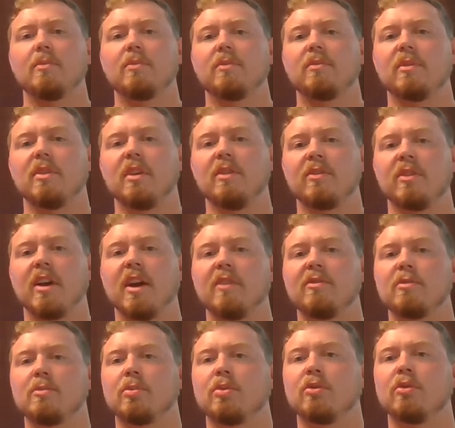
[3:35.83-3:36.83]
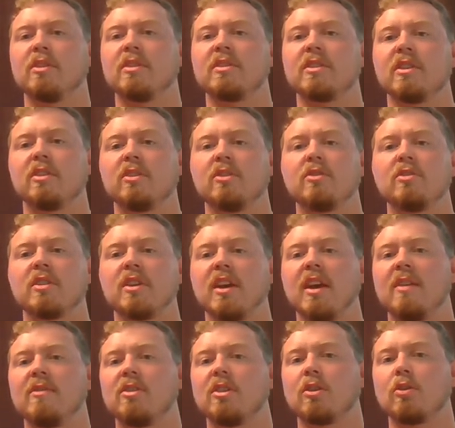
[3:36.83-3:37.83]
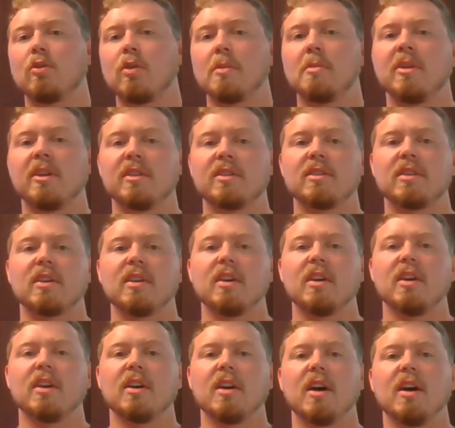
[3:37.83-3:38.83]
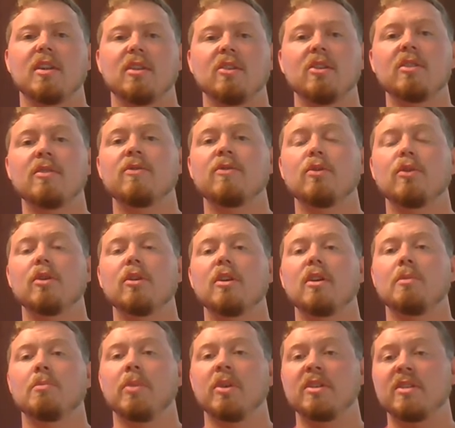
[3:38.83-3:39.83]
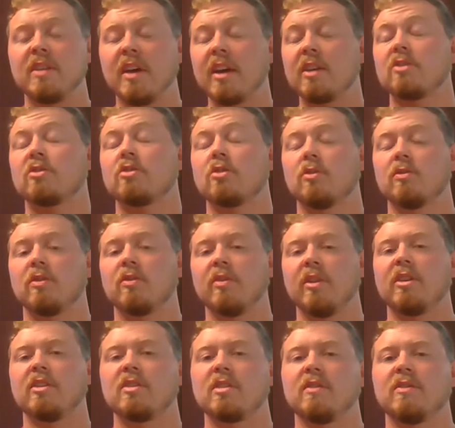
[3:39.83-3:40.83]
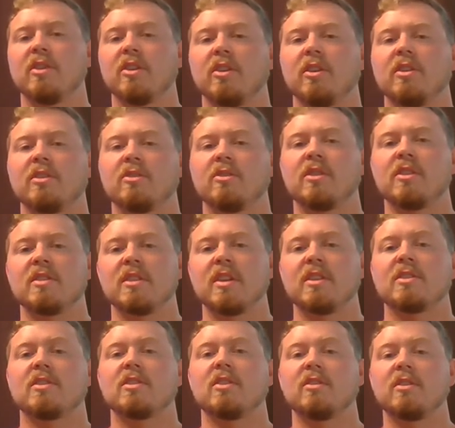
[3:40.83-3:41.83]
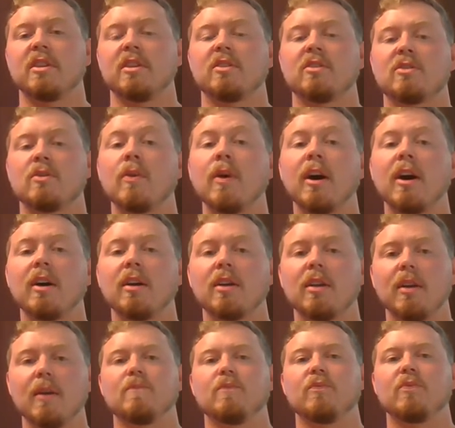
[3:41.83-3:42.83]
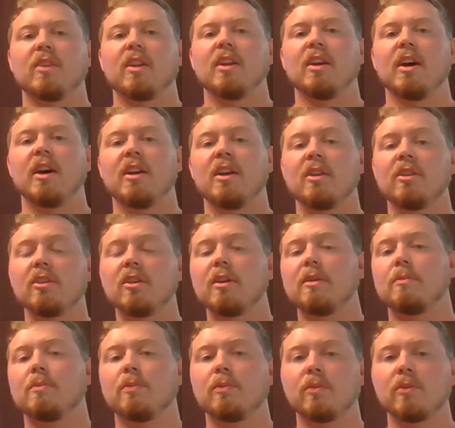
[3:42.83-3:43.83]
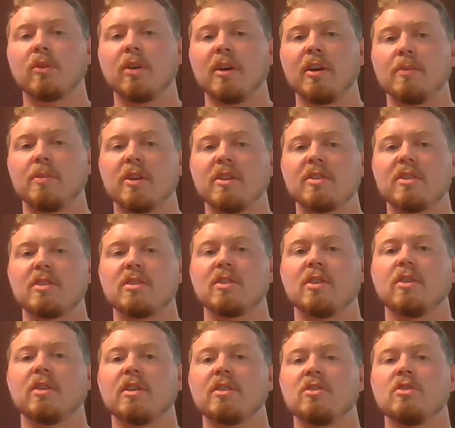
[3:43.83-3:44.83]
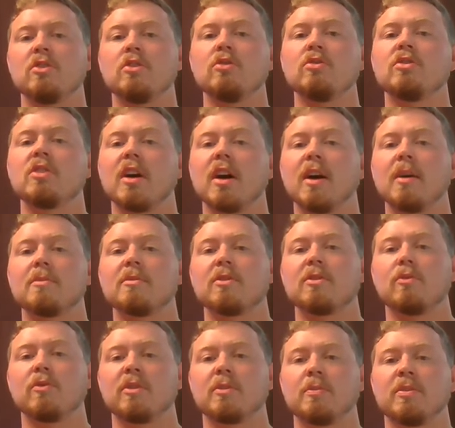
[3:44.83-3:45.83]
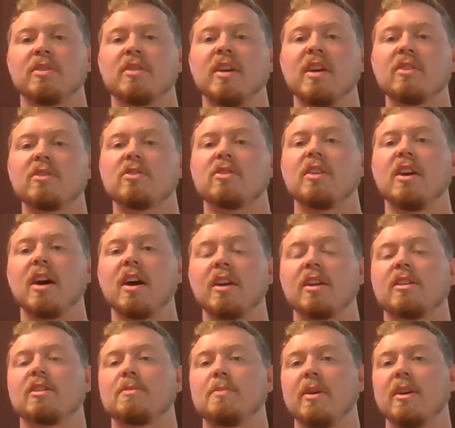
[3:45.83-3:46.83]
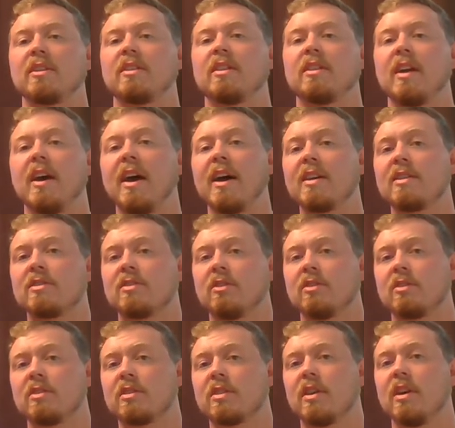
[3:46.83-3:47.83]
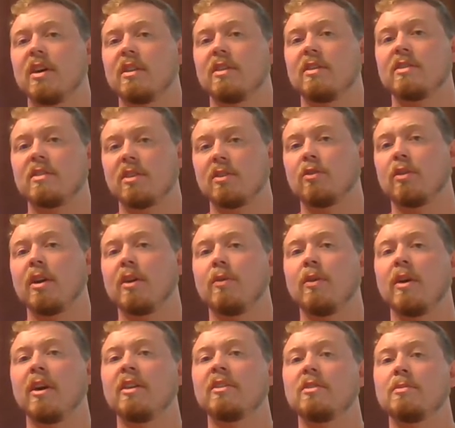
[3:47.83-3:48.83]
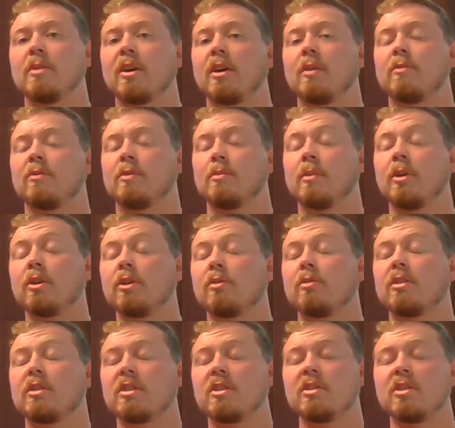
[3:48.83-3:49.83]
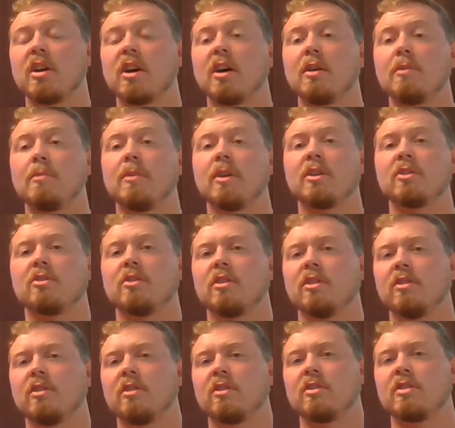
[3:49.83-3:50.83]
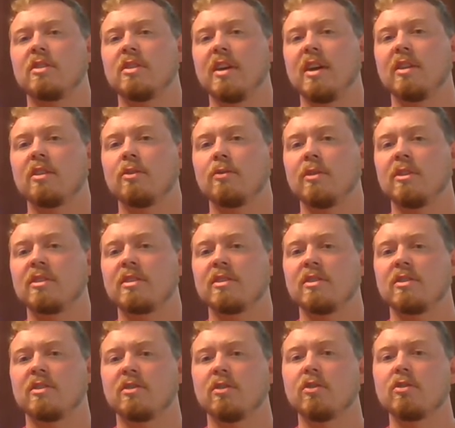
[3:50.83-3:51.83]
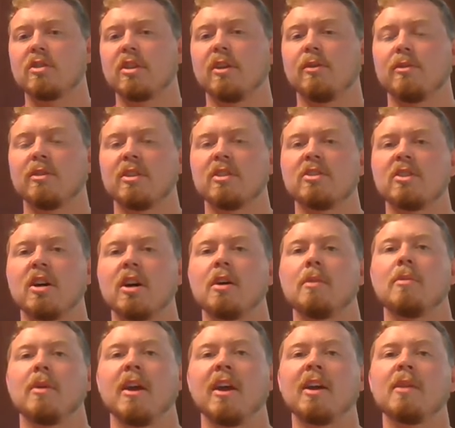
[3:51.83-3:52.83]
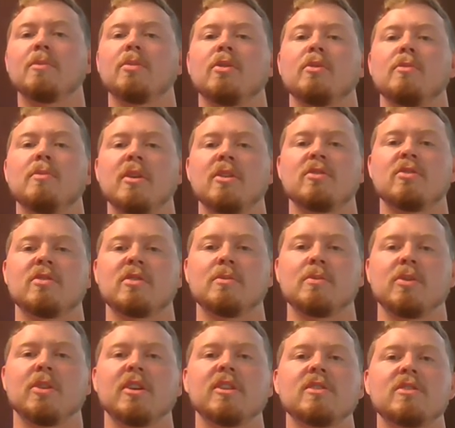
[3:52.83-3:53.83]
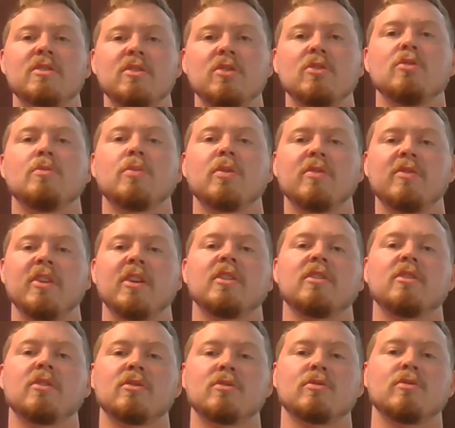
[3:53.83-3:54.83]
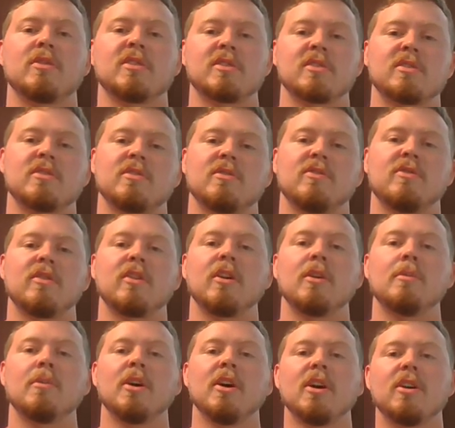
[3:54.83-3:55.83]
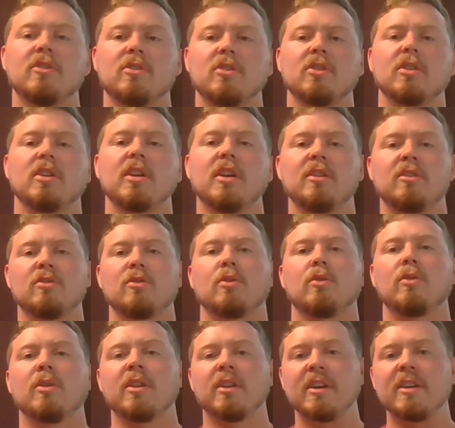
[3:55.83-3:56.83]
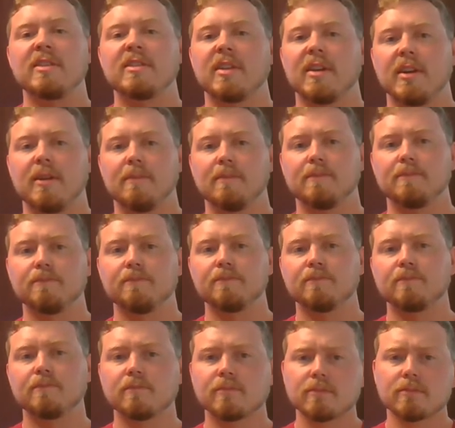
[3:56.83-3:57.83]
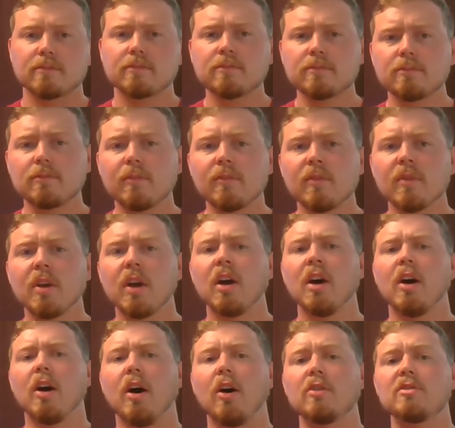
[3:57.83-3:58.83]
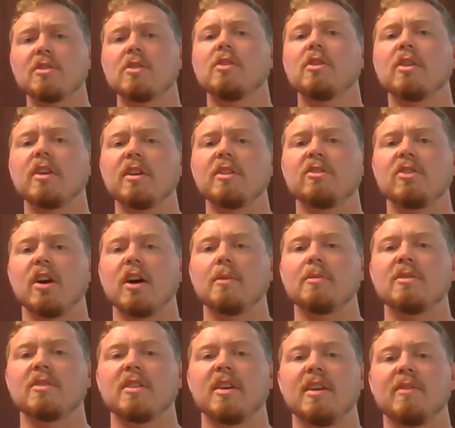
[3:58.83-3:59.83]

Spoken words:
if you have employees that are using heavy equipment, look for potential for very severe injuries and start there as well. Another great place to start is new jobs with potentially unexpected hazards. This is a great way to become familiar with the job, make sure that you understand the risks associated with the job, and put measures in place to prevent those risks from turning into a real incident. Also look at jobs that have